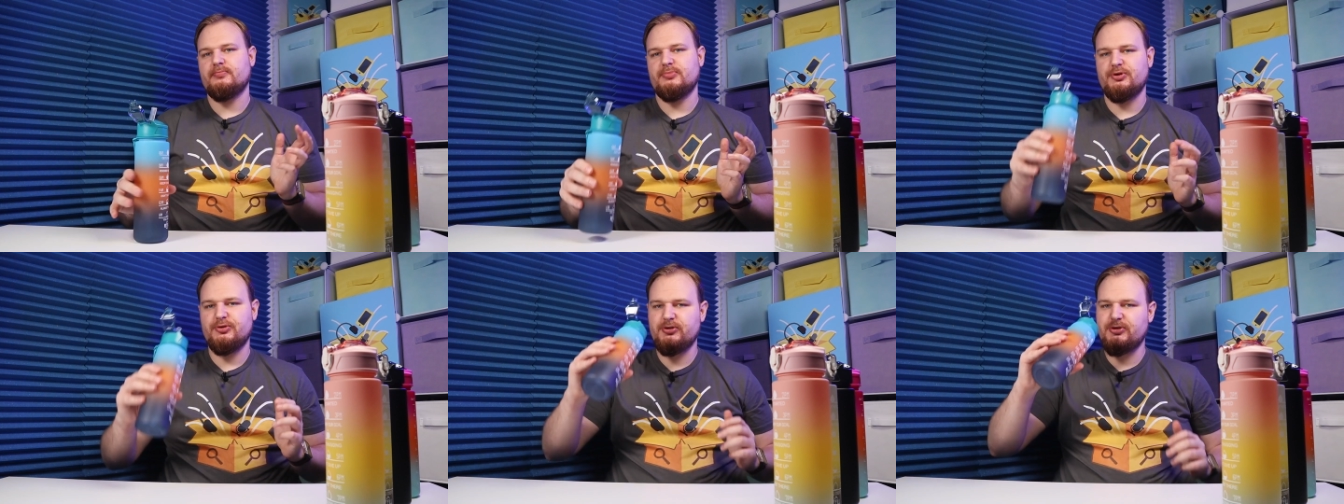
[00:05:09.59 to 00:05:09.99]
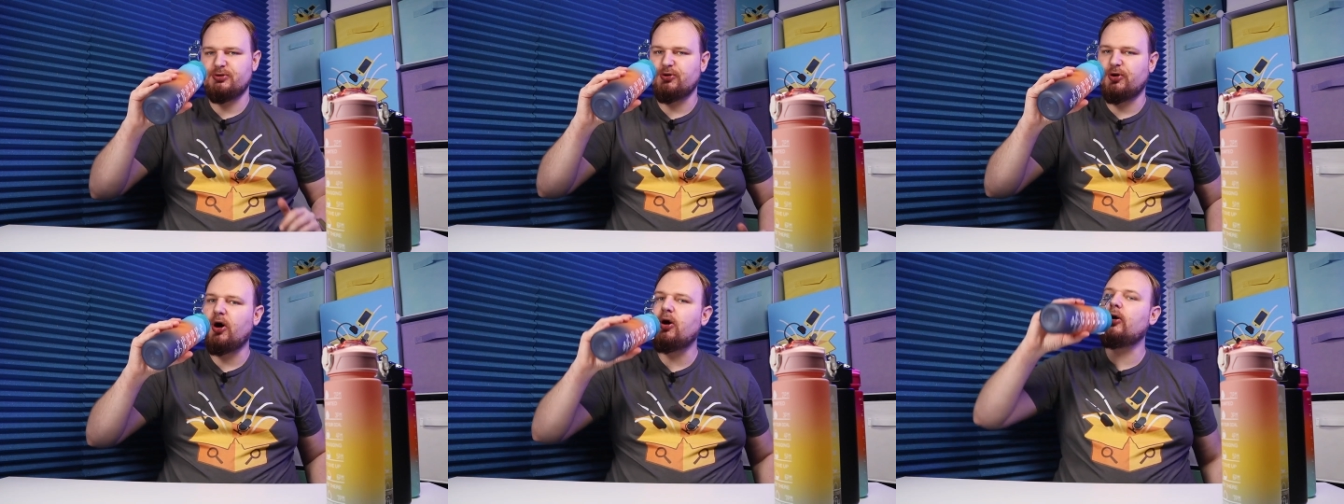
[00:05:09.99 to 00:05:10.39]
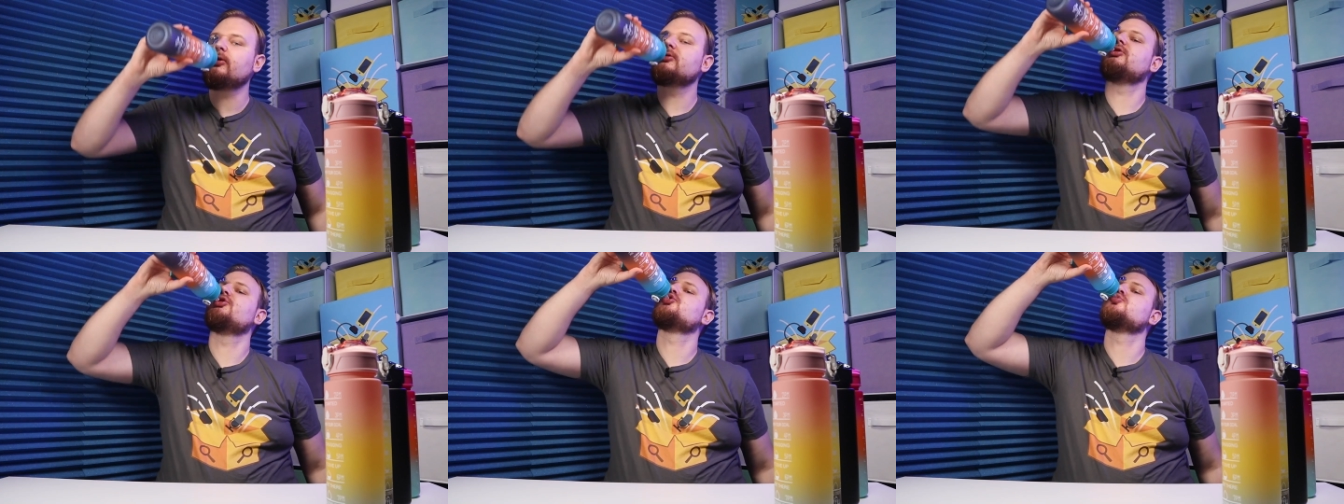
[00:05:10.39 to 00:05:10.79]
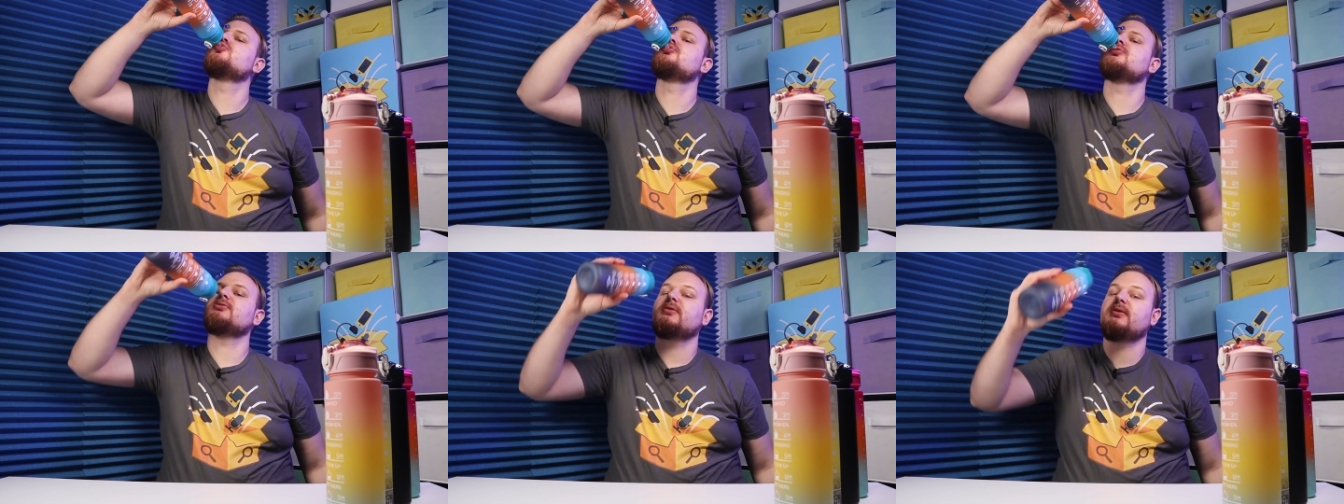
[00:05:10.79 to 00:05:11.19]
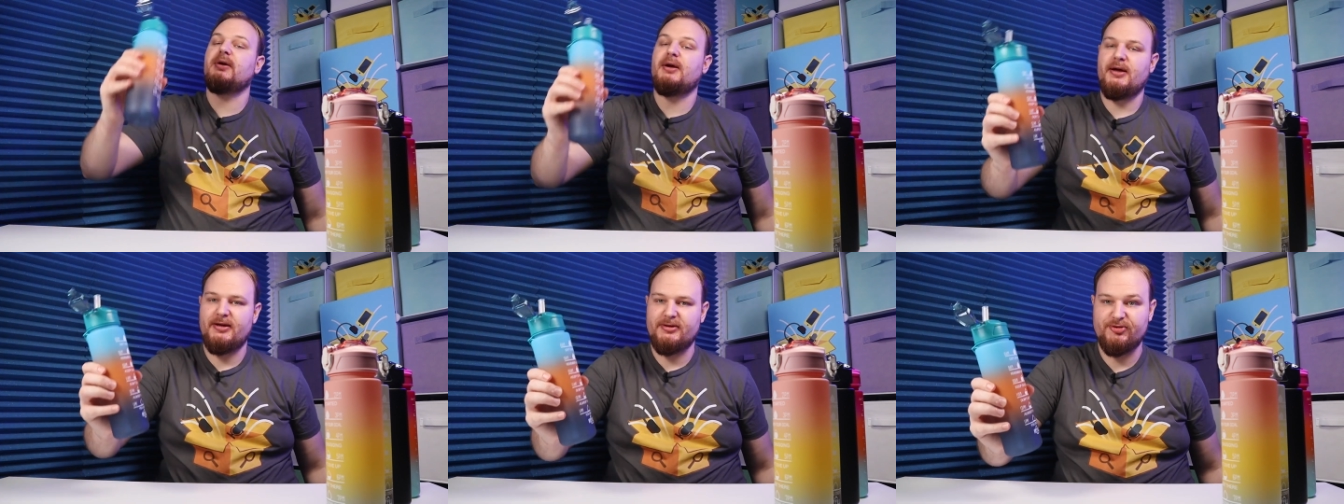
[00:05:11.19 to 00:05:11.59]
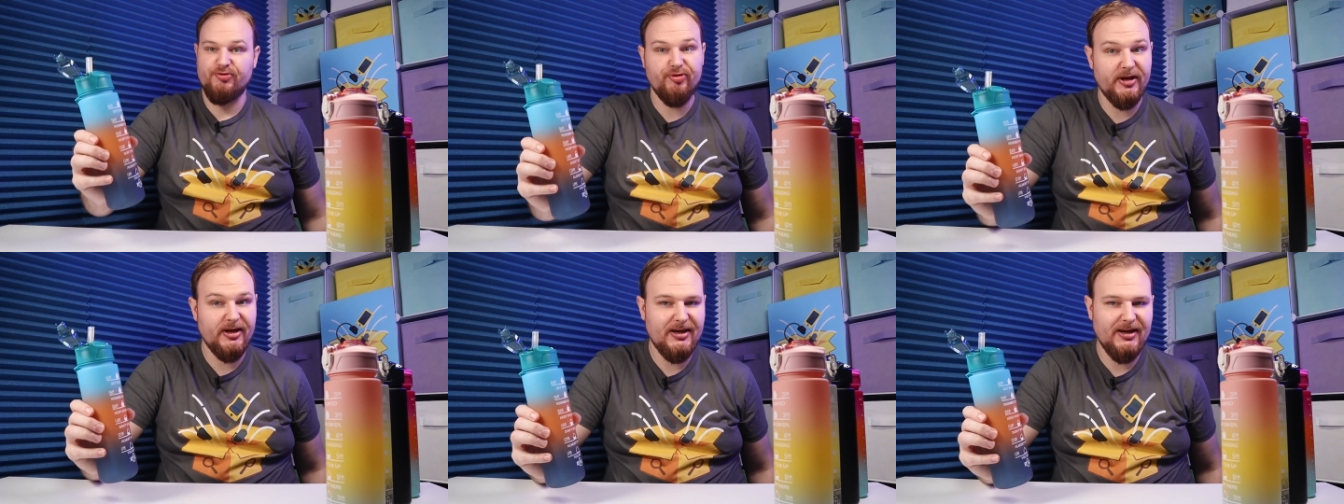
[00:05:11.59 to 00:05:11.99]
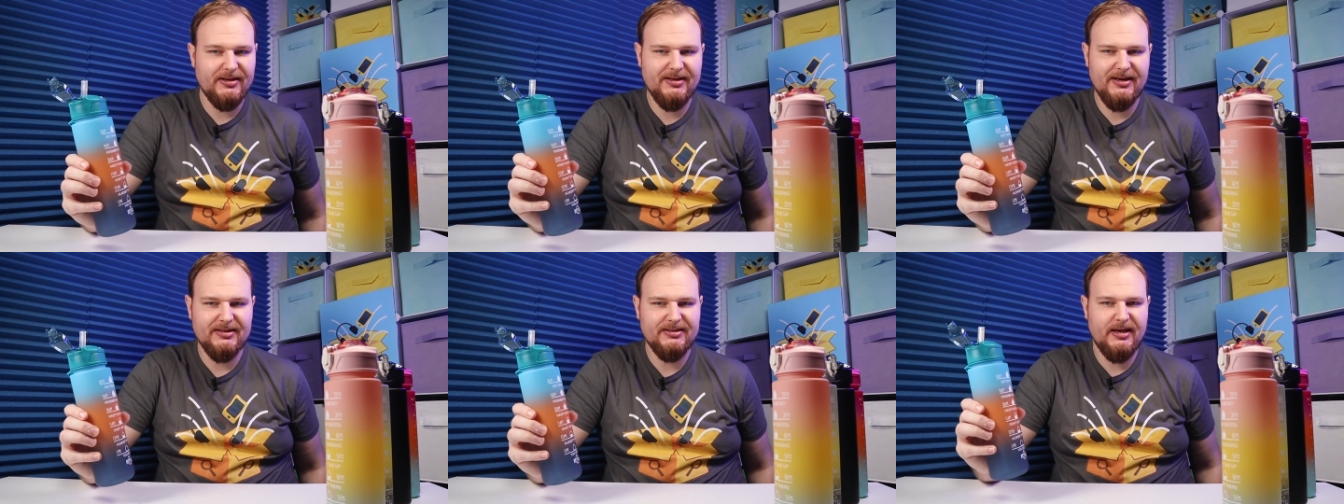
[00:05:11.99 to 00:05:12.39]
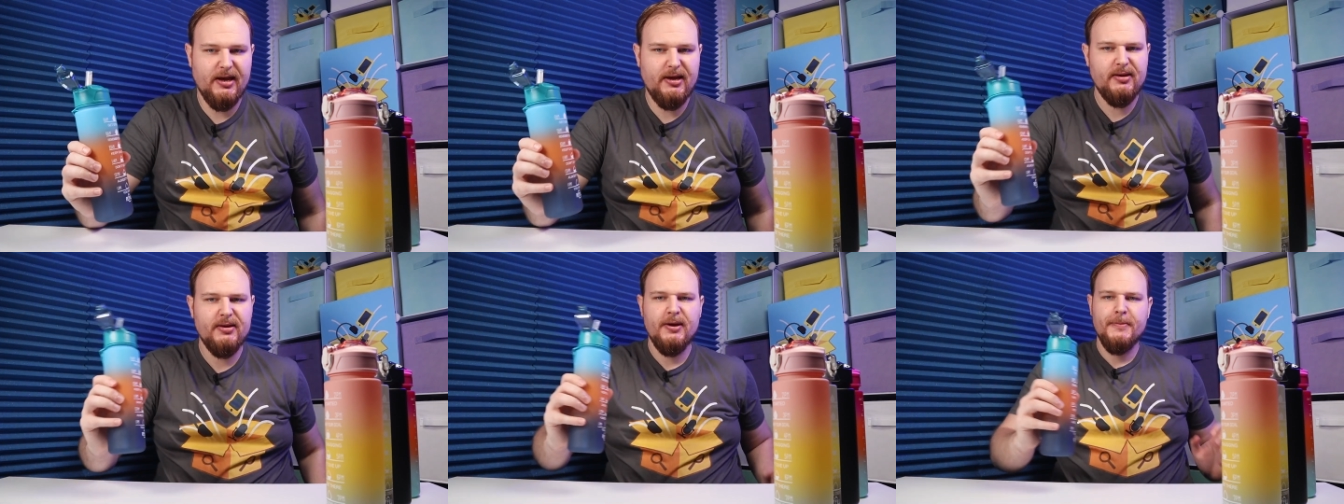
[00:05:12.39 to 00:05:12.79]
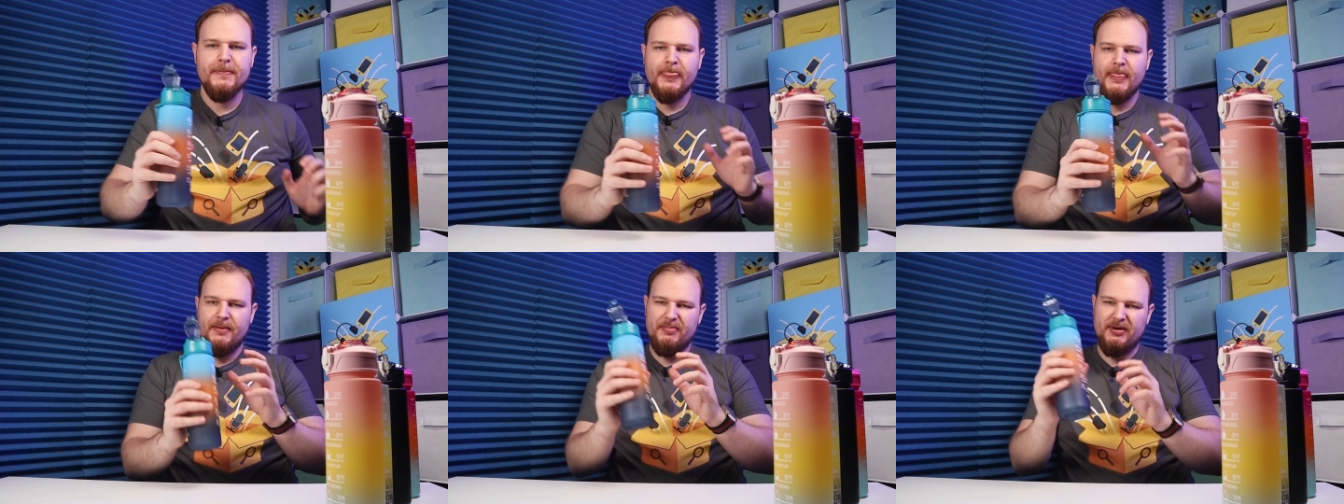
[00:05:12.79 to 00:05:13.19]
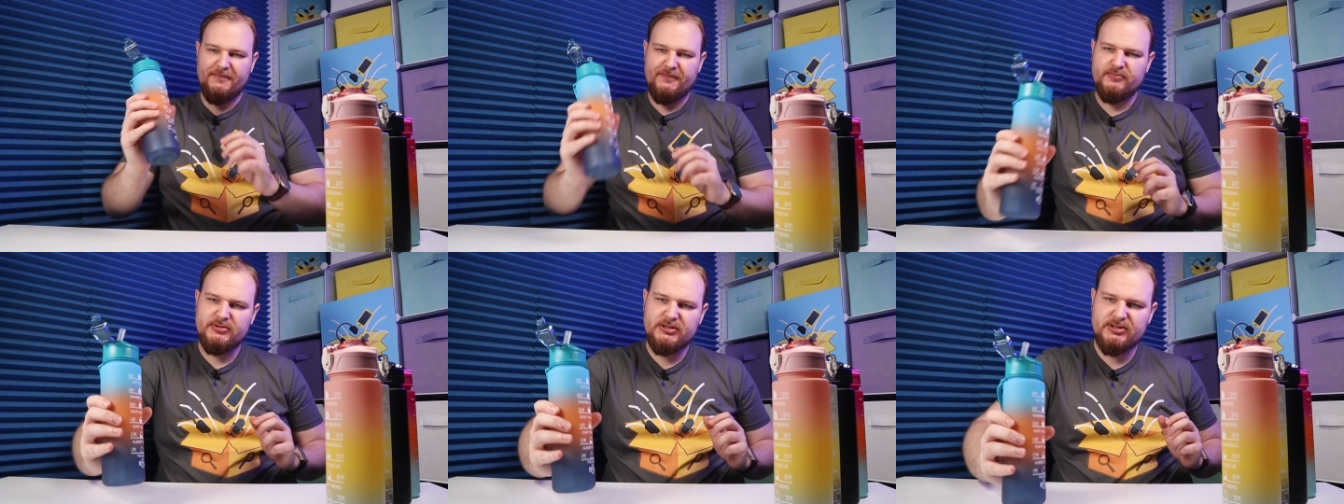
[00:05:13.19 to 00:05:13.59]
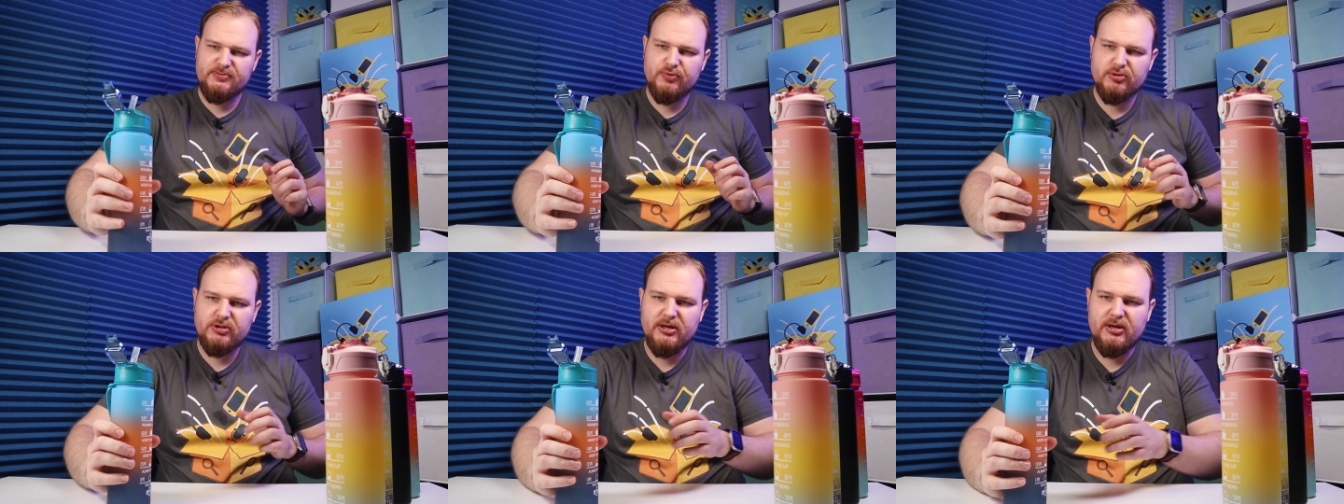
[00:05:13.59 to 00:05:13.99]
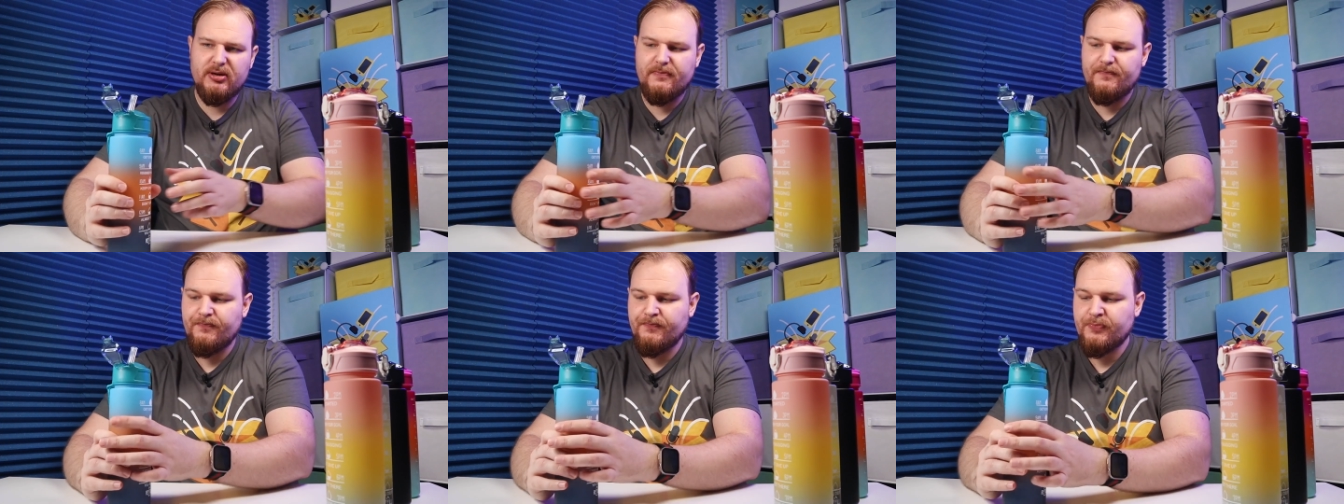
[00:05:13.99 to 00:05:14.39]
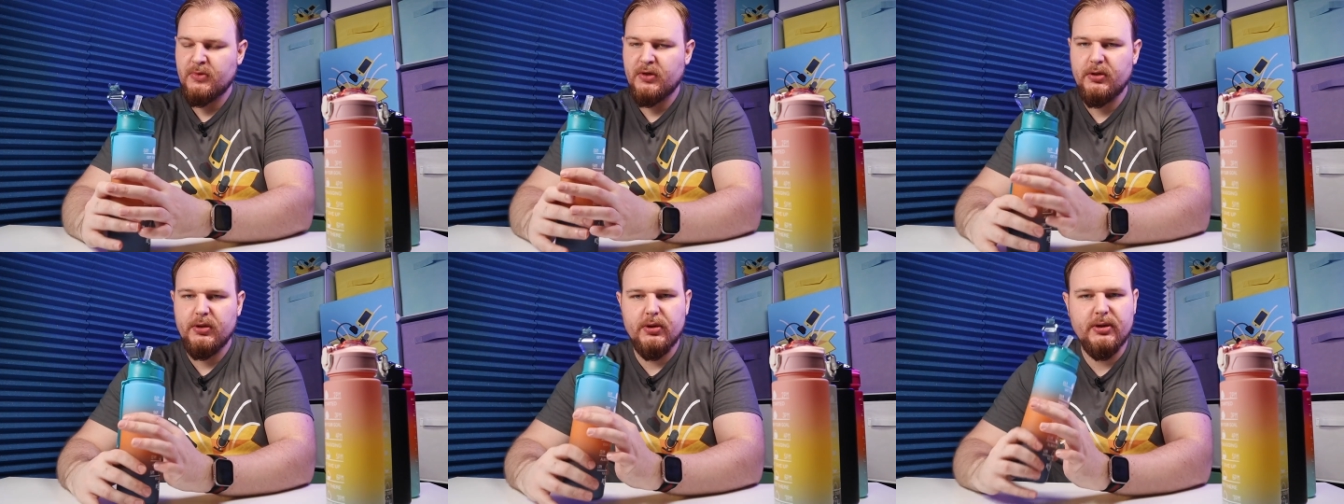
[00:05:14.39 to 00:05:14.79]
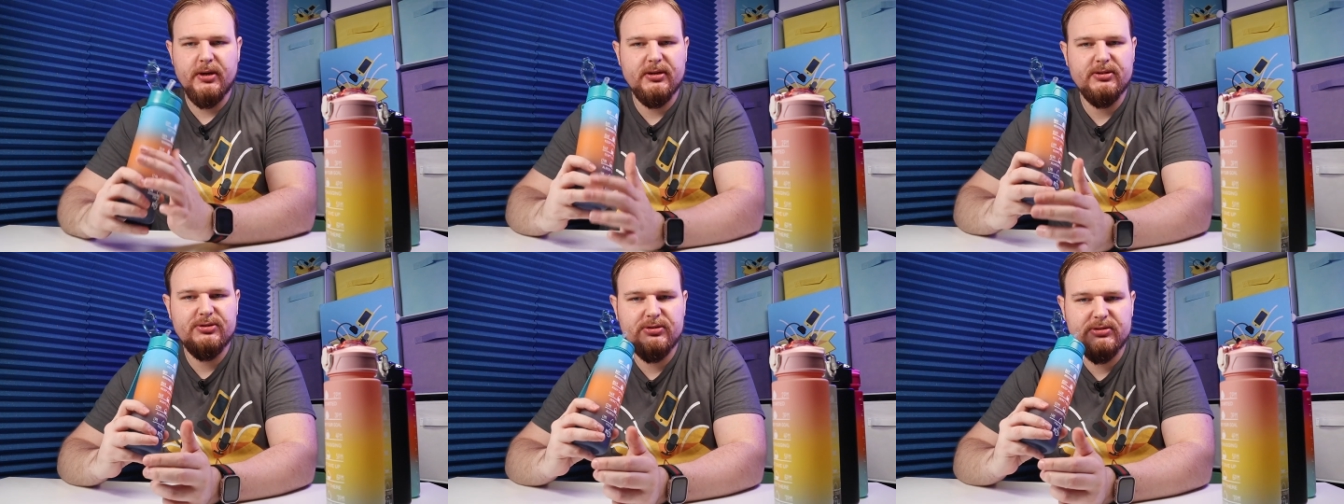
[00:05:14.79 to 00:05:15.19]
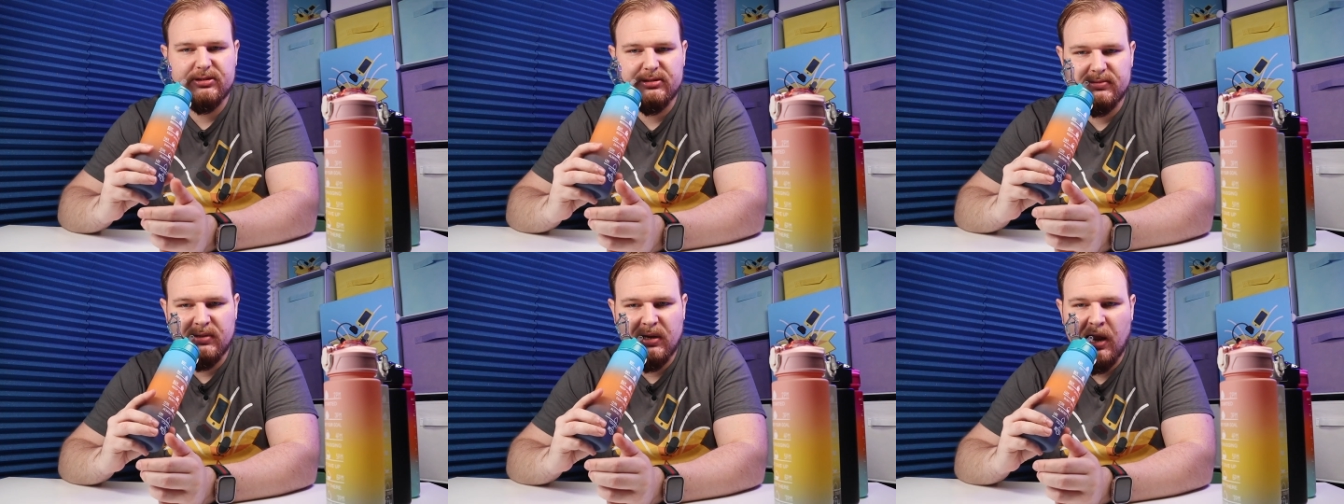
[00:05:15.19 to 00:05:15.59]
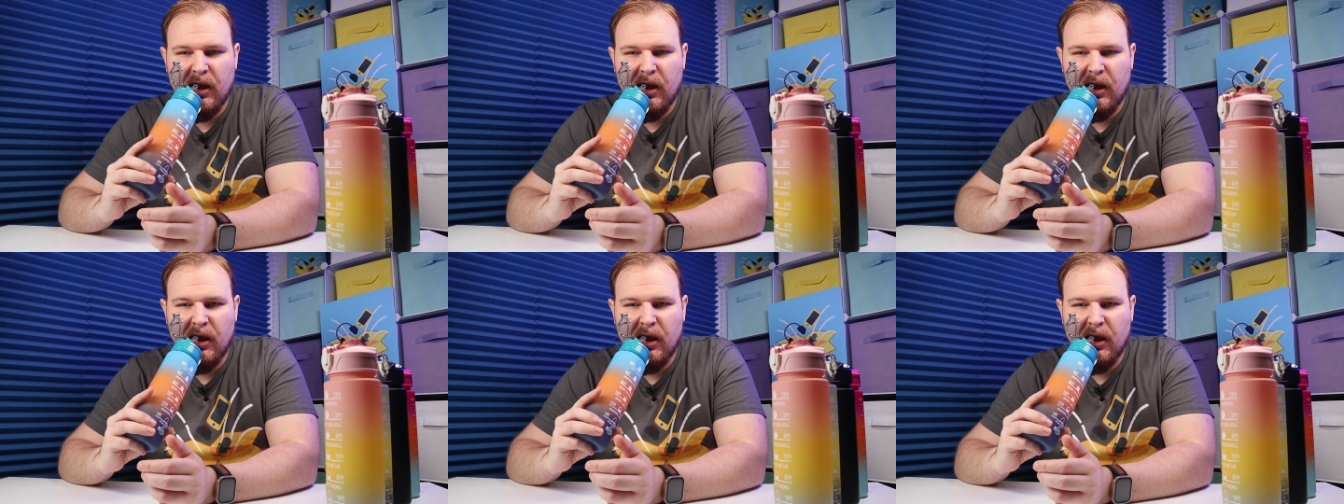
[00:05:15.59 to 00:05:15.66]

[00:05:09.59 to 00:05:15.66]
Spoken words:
you need to hold and drink like that, yeah, but from this bottle you can just,